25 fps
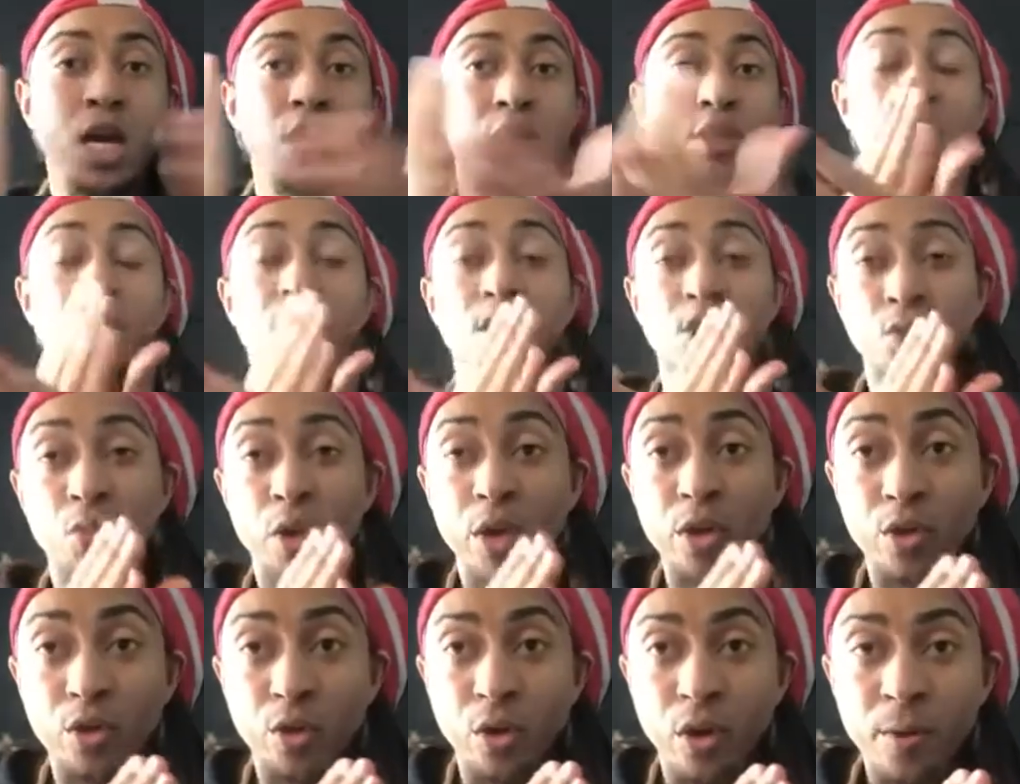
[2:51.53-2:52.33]
So this is
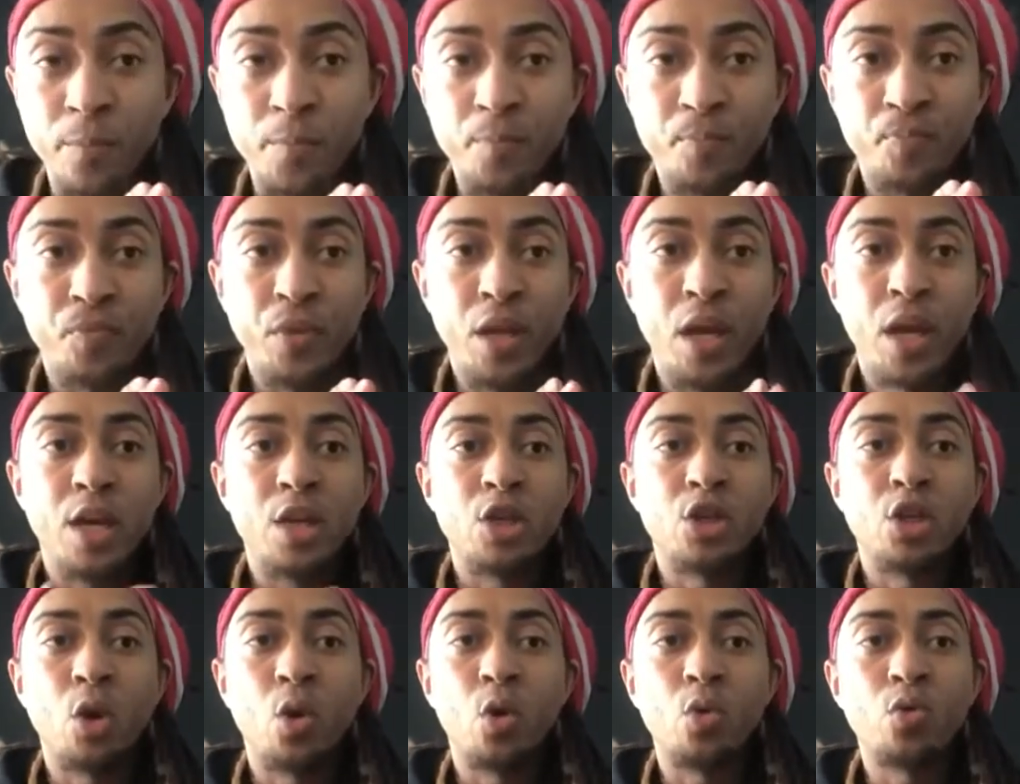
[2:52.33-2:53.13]
way you do it.
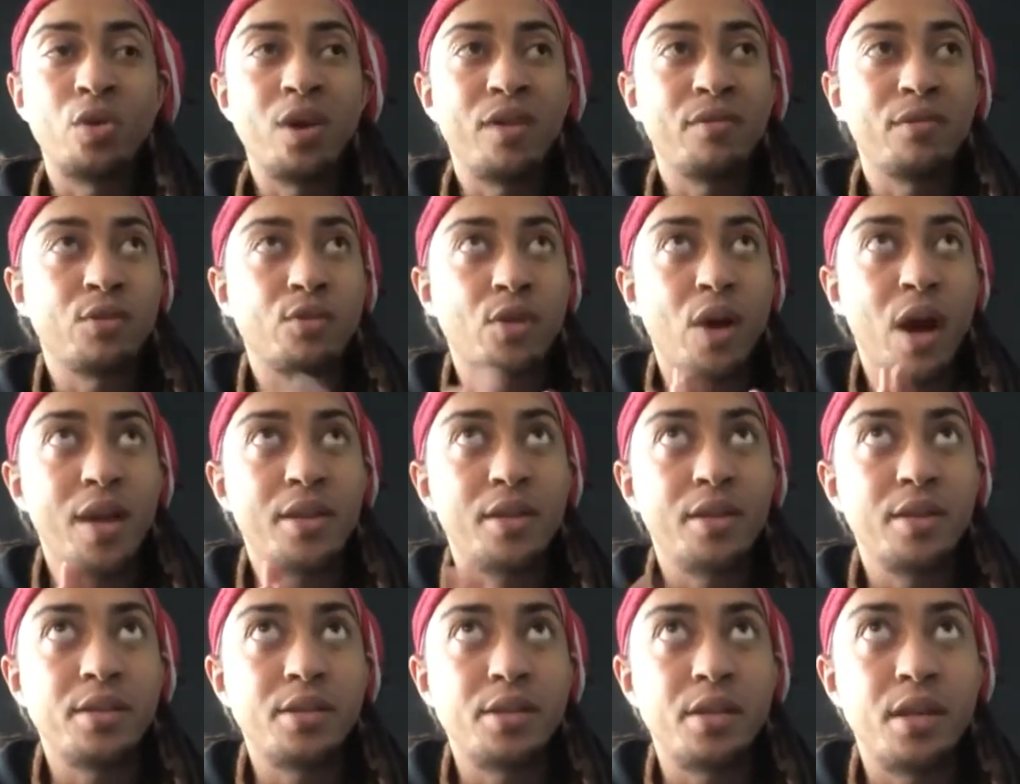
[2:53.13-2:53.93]
So you ever
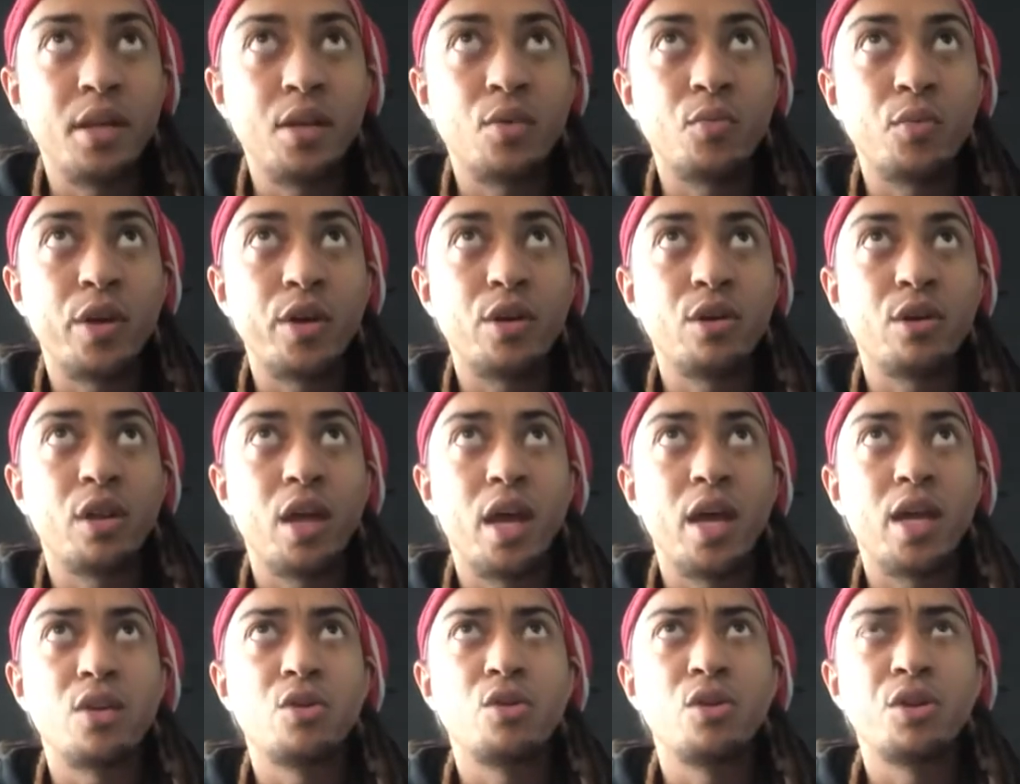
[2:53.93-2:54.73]
tried this thing where you
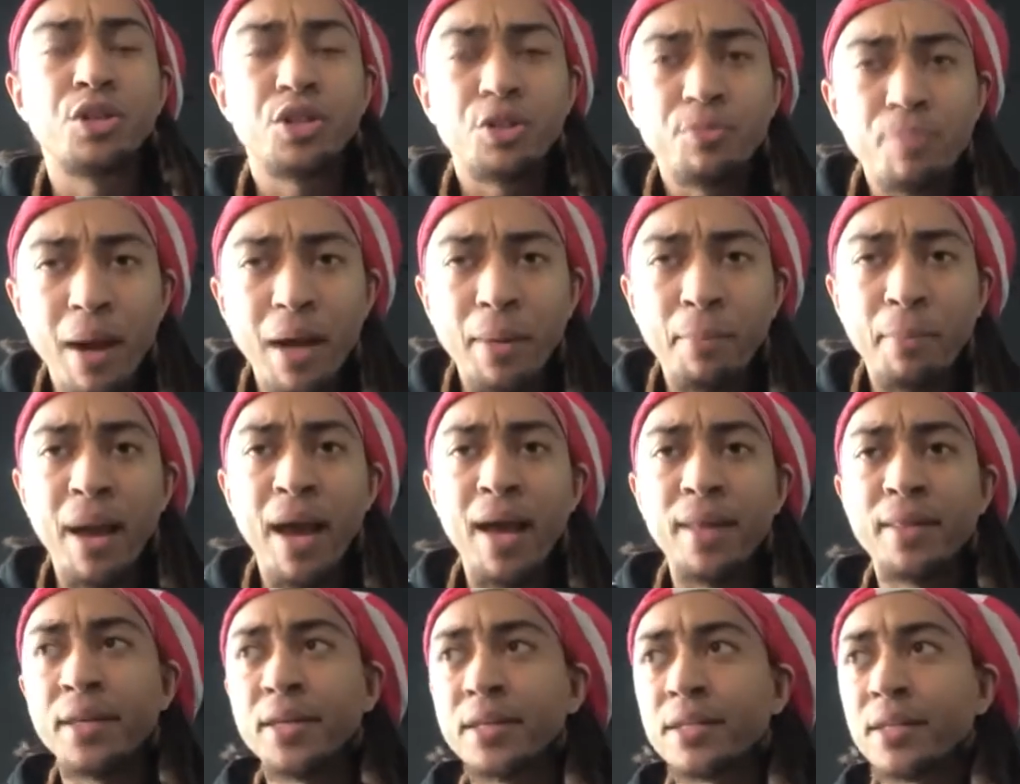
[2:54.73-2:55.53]
like you expect
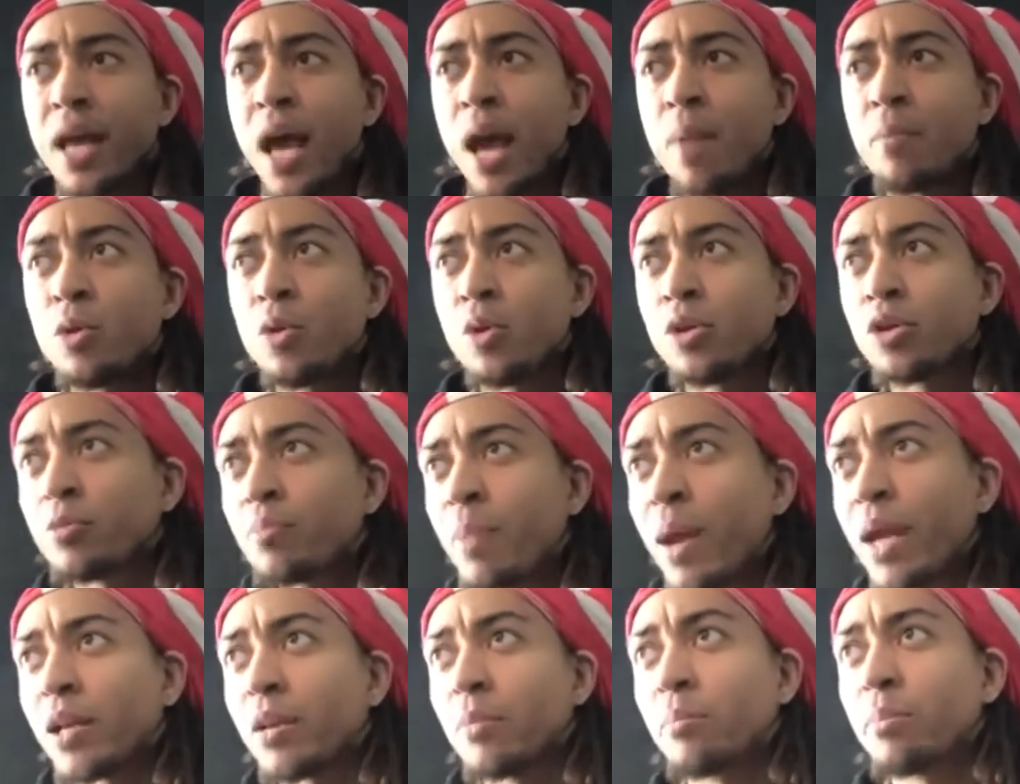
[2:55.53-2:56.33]
bad things to happen, you
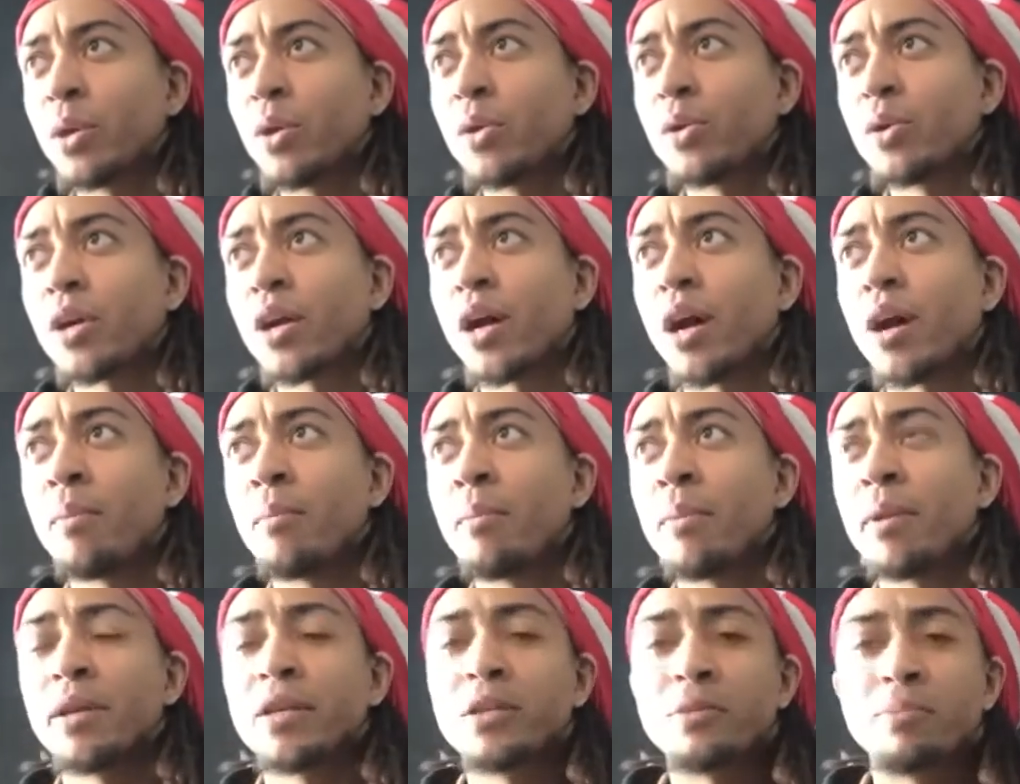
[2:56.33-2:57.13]
expect the bill to
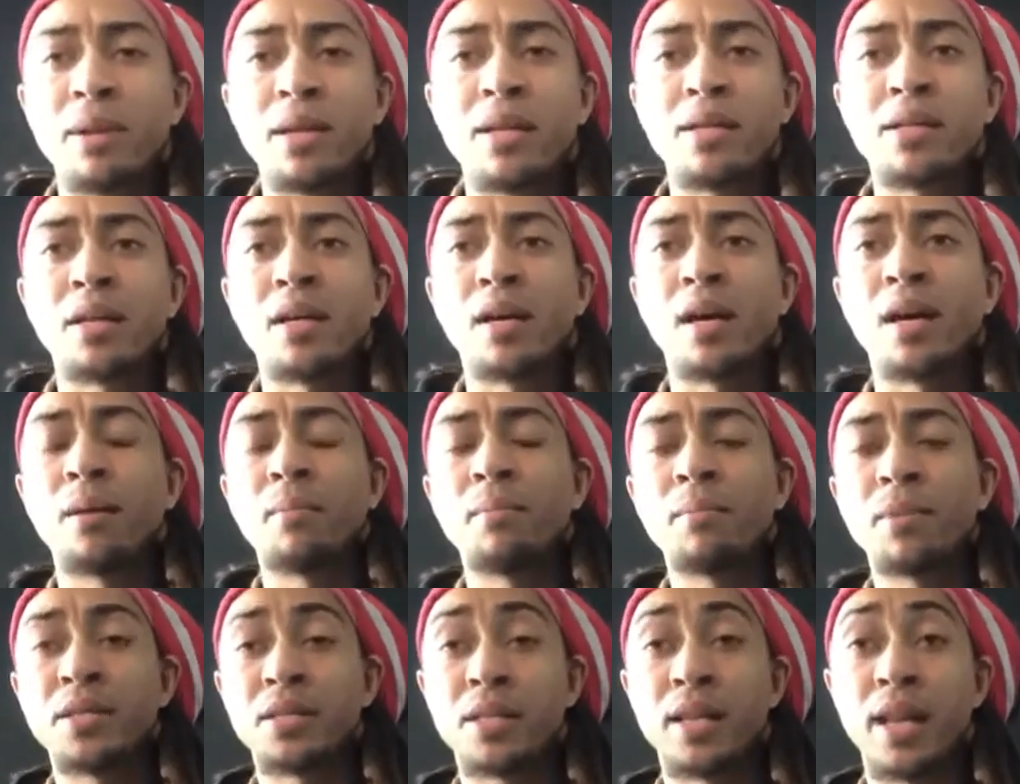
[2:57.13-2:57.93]
come, an expense to
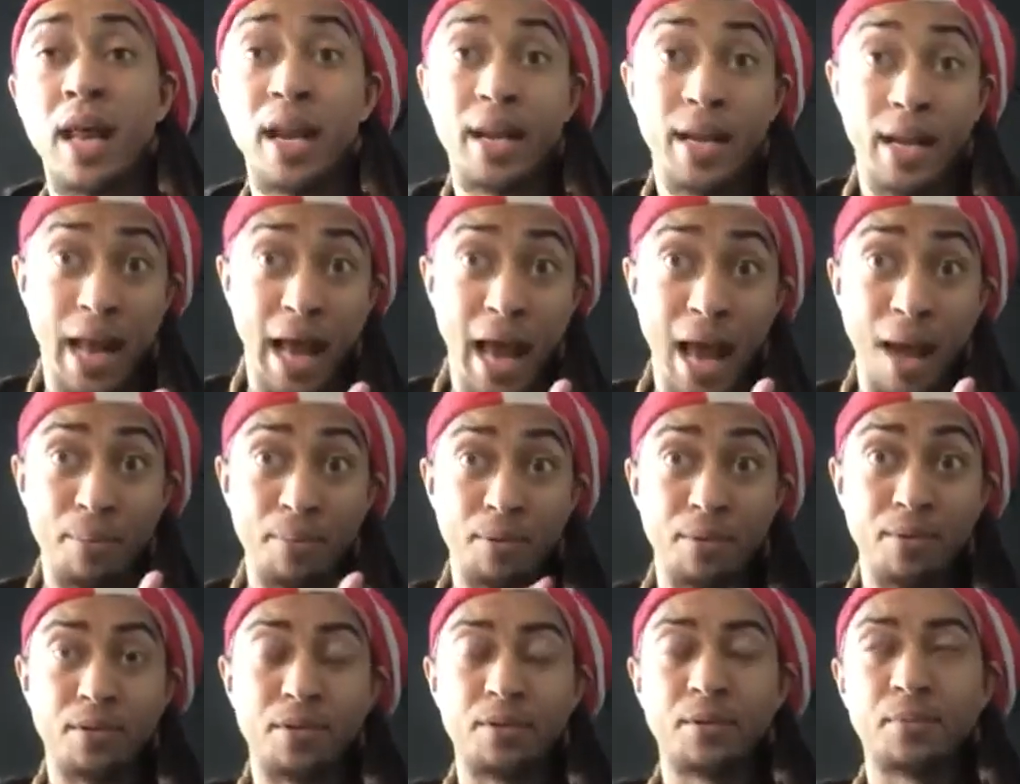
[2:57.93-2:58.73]
come, this and that, and it
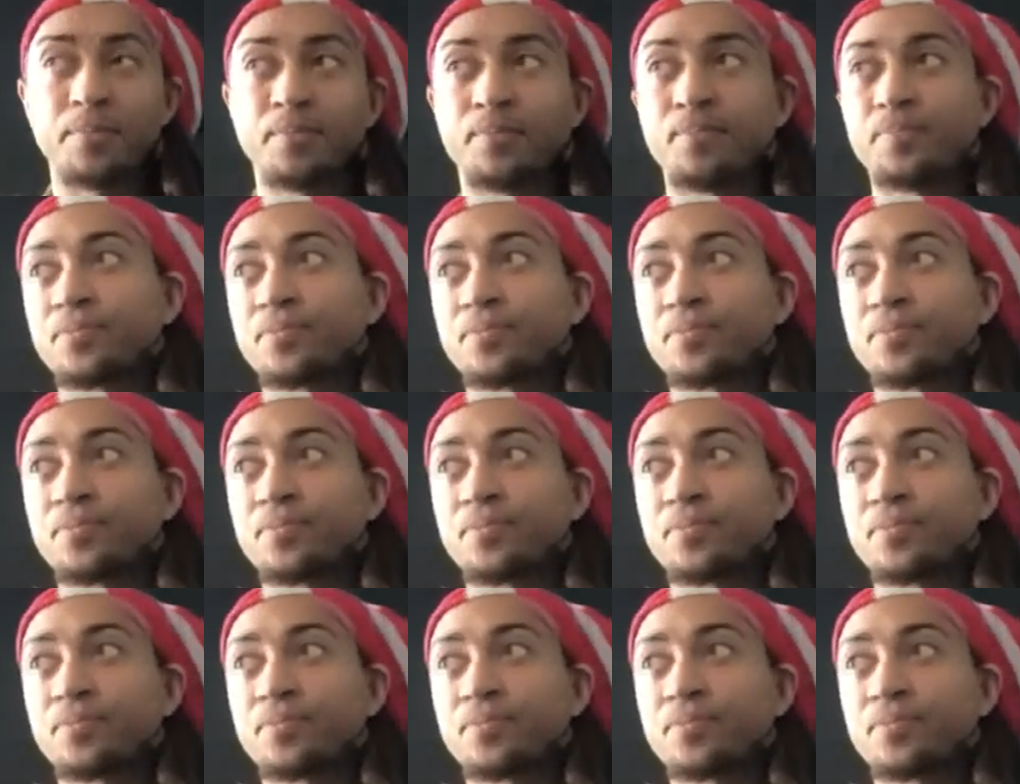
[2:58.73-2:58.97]
happens.